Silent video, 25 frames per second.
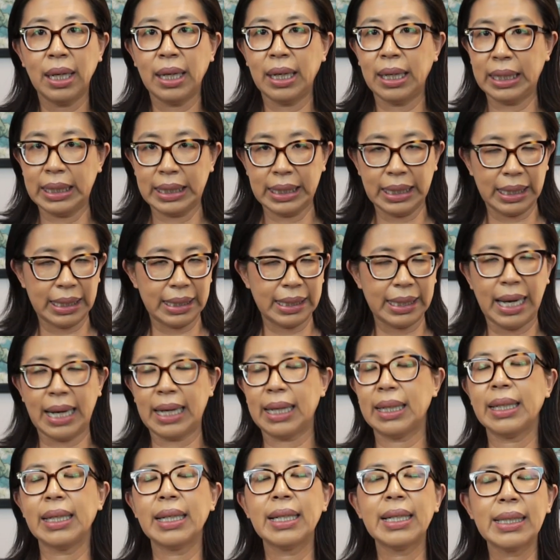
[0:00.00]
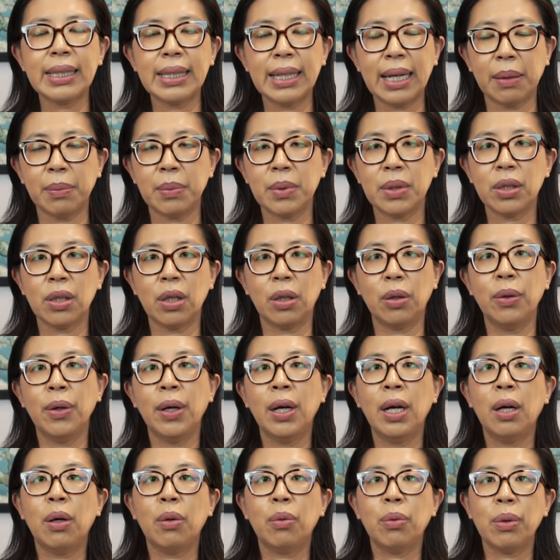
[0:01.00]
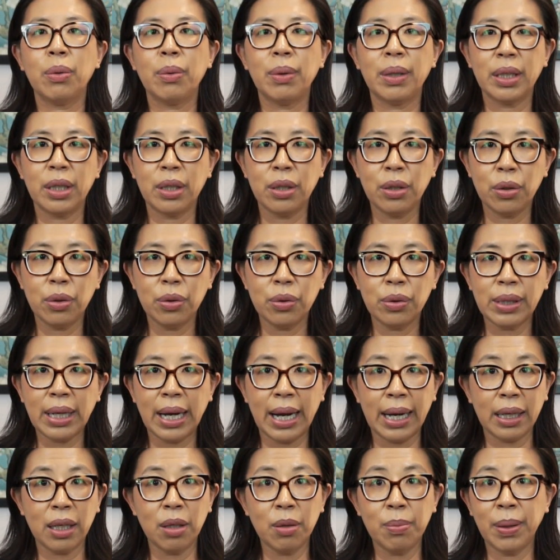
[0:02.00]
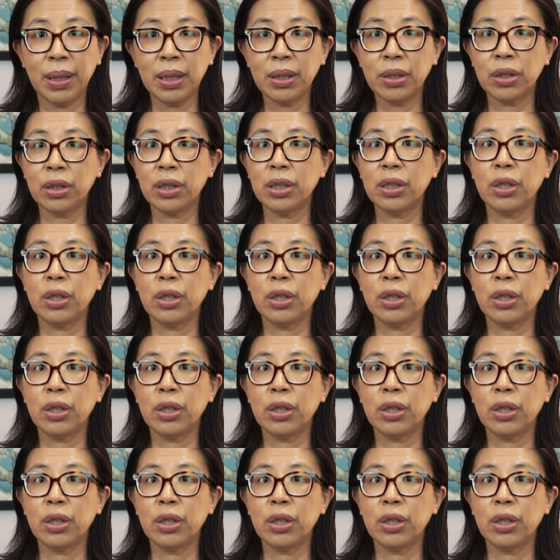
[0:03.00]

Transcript: It's exactly the same. So we will use acupuncture